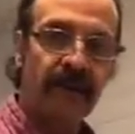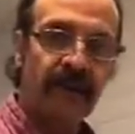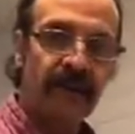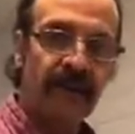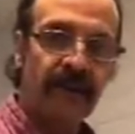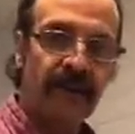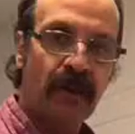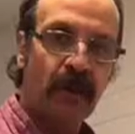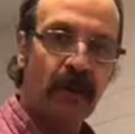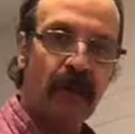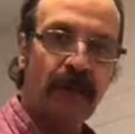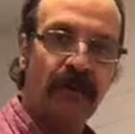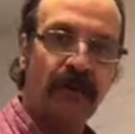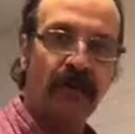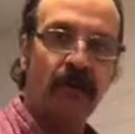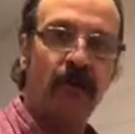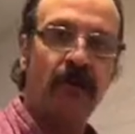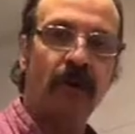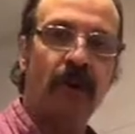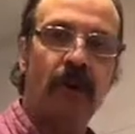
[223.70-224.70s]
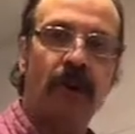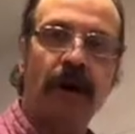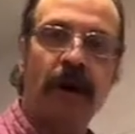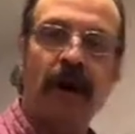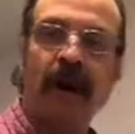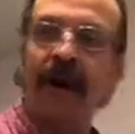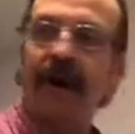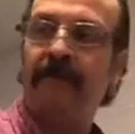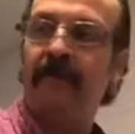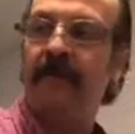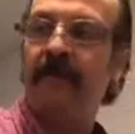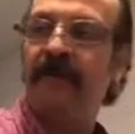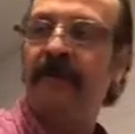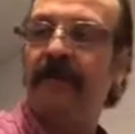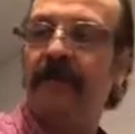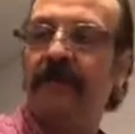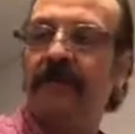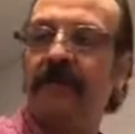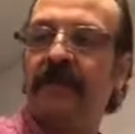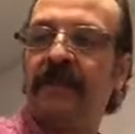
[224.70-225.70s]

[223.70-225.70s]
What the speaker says: This is the one my store offers.